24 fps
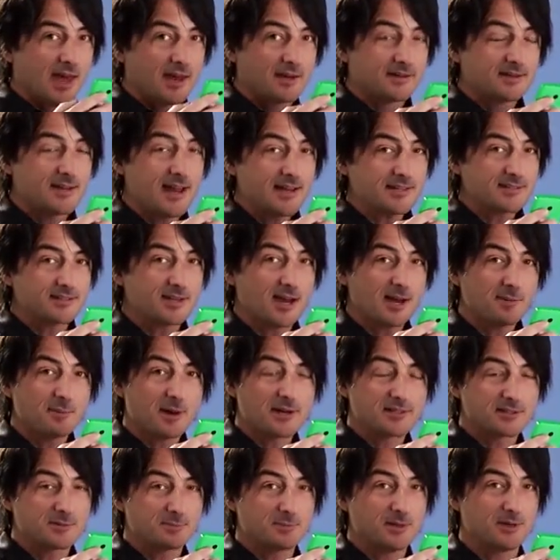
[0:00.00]
Next time I
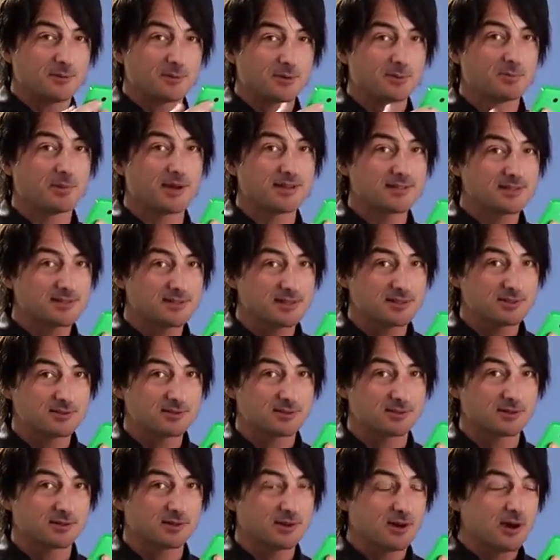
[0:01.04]
speak with my sister,